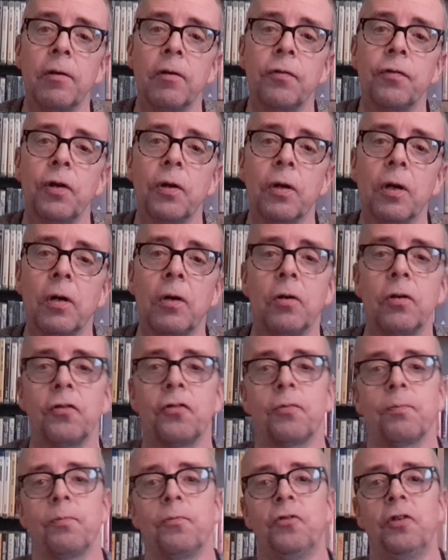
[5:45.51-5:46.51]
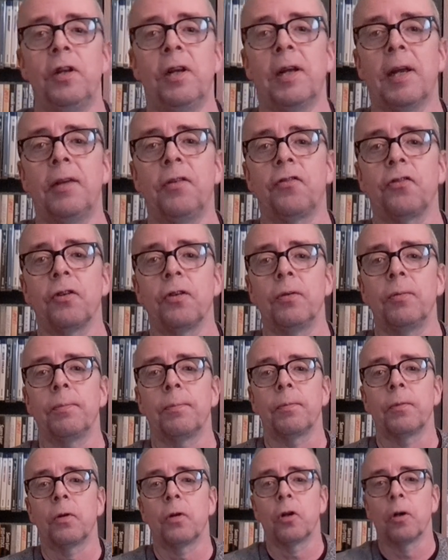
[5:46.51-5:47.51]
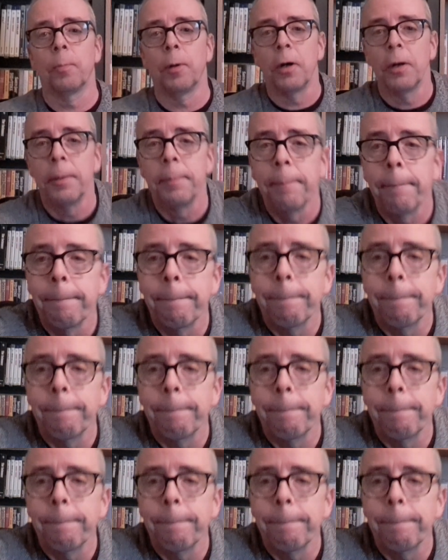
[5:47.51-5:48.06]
love you guys. See you again soon. Goodbye.